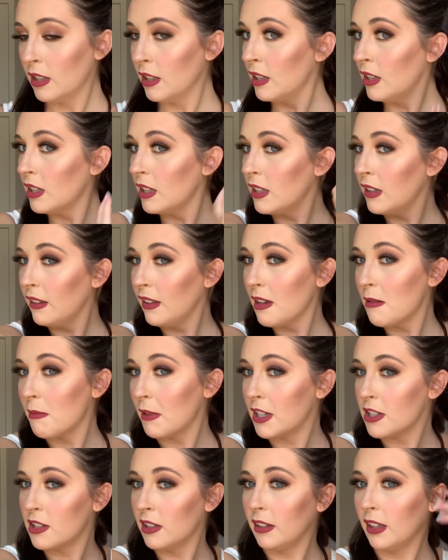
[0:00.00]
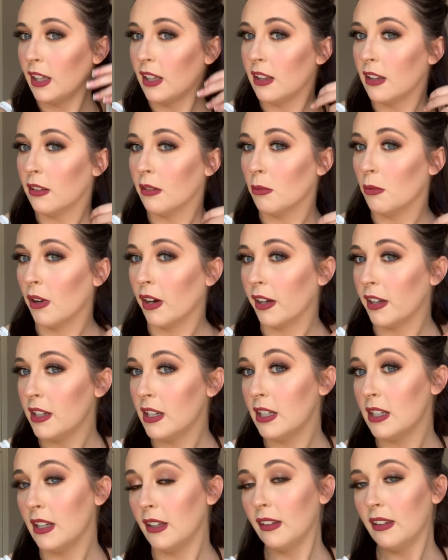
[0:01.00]
And as I mentioned, like this wand,
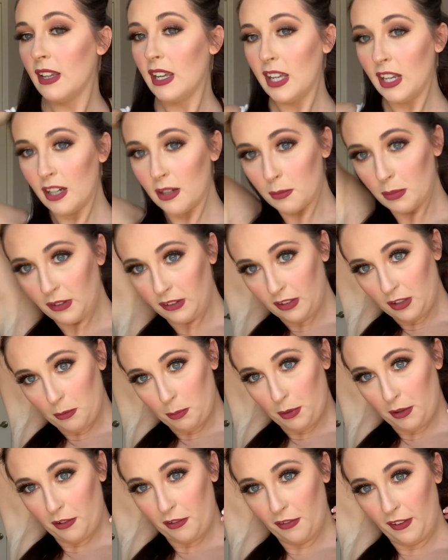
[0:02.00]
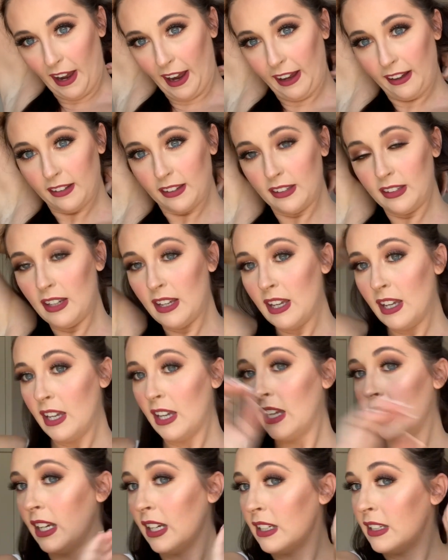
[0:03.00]
it does heat up super fast
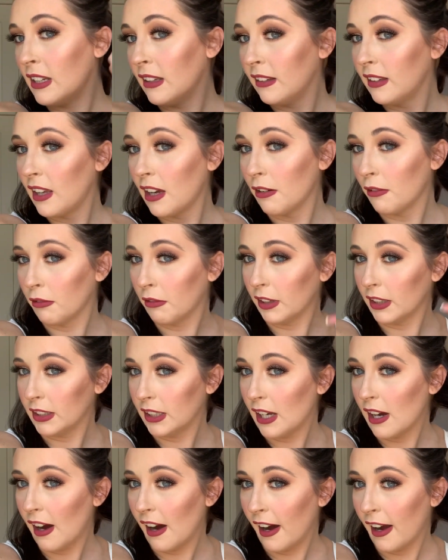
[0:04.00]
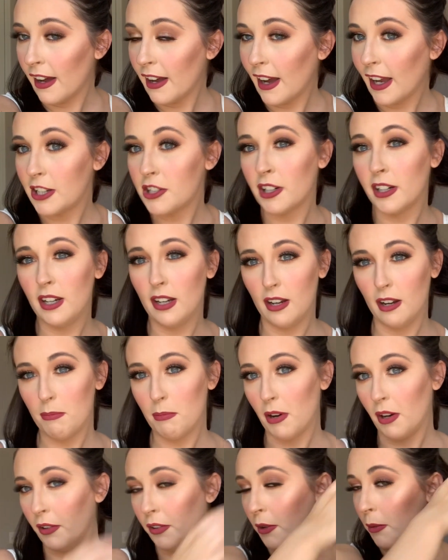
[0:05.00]
and it does get really hot. I turn it up
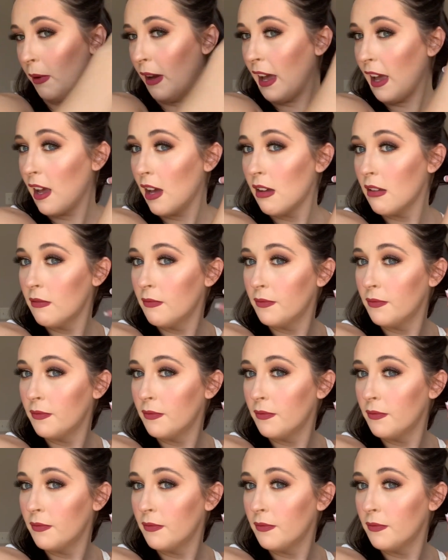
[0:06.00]
all the way,